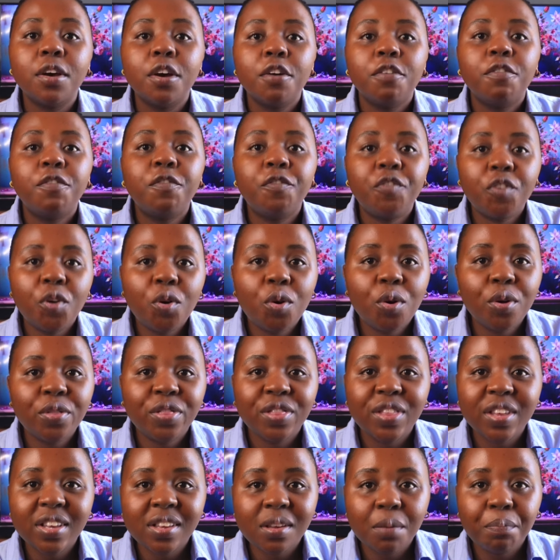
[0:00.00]
for
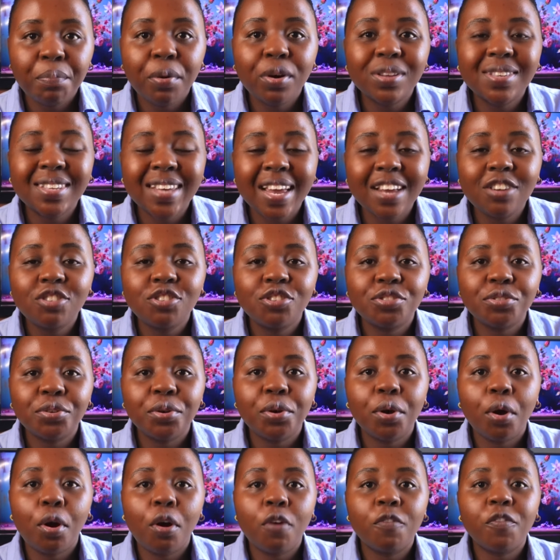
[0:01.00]
the potential
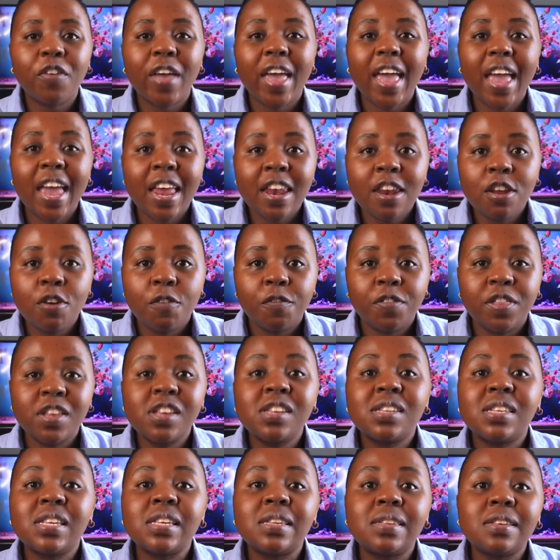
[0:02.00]
of any of
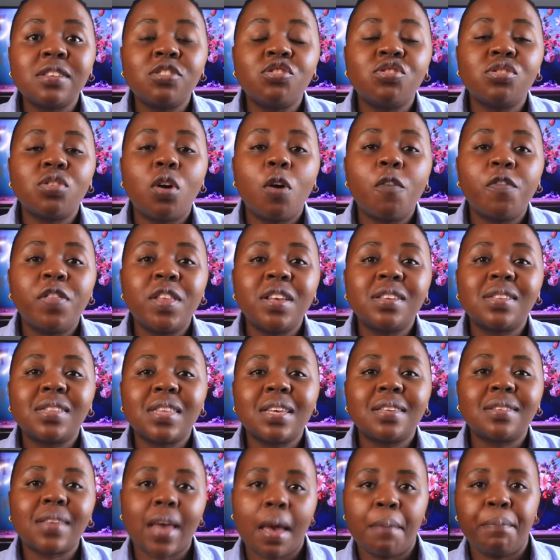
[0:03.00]
this decision of these
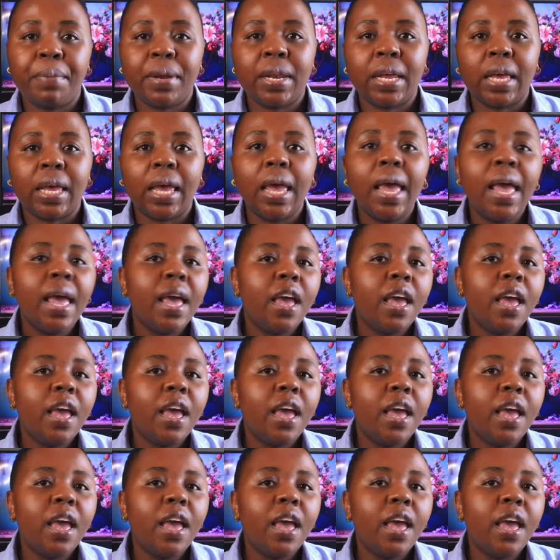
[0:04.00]
things happening.